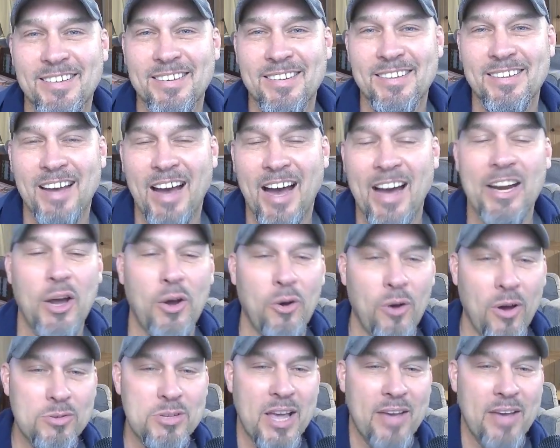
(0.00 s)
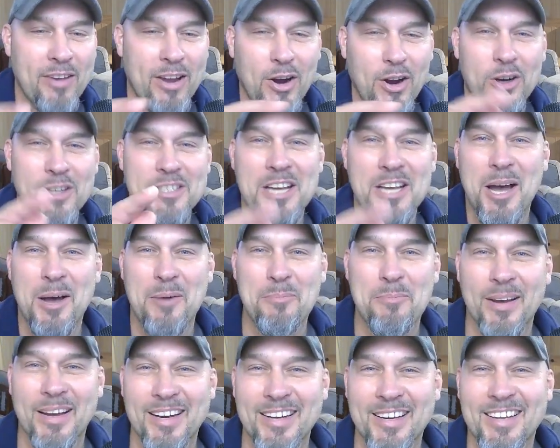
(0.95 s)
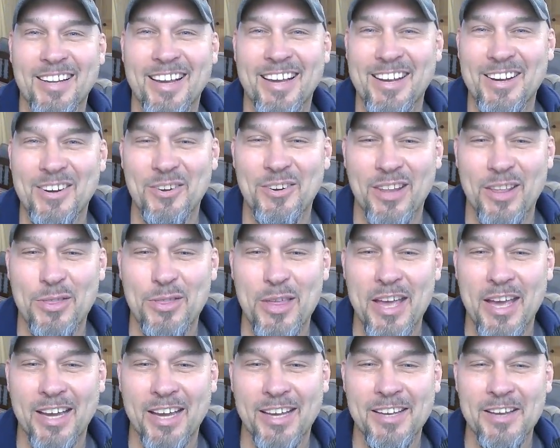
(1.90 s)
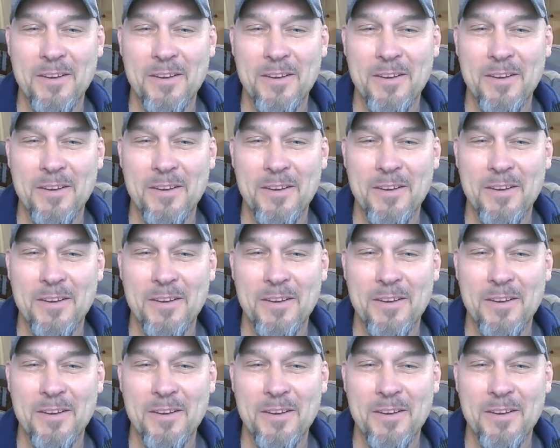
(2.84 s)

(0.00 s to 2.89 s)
I know I was having a hard time clicking on the thing.